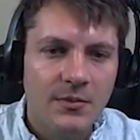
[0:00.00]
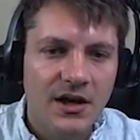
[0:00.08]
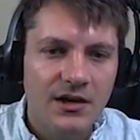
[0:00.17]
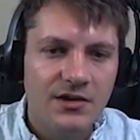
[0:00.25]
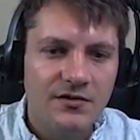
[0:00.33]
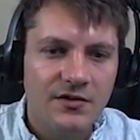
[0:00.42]

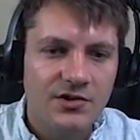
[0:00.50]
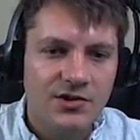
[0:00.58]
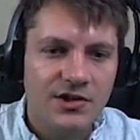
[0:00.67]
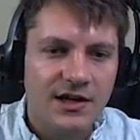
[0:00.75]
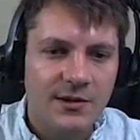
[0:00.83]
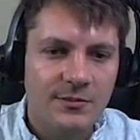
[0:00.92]
Manage
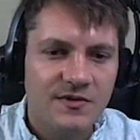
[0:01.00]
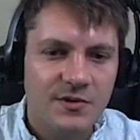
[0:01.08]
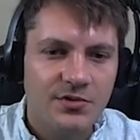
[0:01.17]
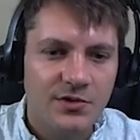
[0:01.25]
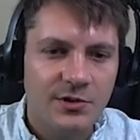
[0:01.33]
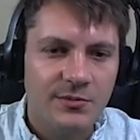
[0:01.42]
function app
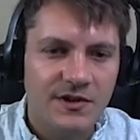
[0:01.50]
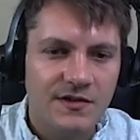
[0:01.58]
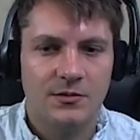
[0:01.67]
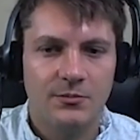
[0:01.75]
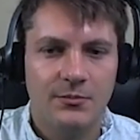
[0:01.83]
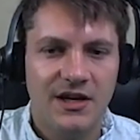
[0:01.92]

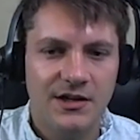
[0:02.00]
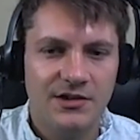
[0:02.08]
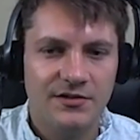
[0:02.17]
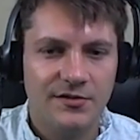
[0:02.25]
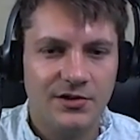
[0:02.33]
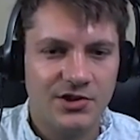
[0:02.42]
deployments.
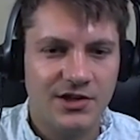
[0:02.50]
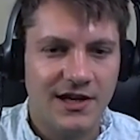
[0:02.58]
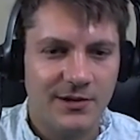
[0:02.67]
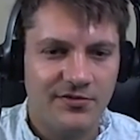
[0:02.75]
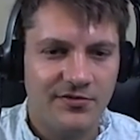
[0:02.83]
Manage function app